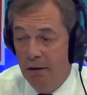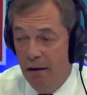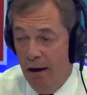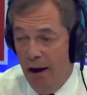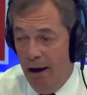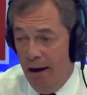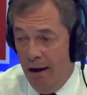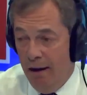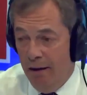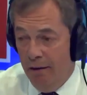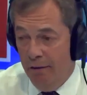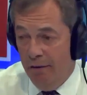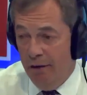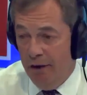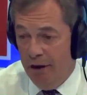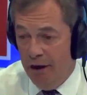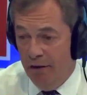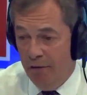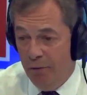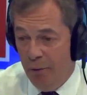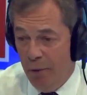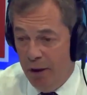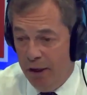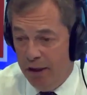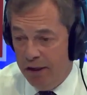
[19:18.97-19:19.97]
that
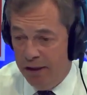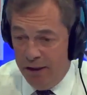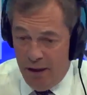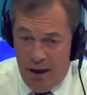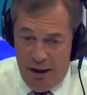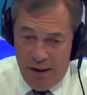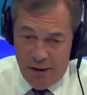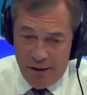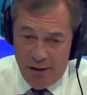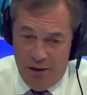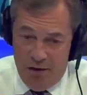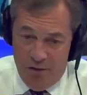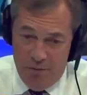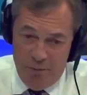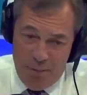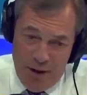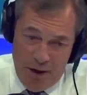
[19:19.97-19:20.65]
if we start off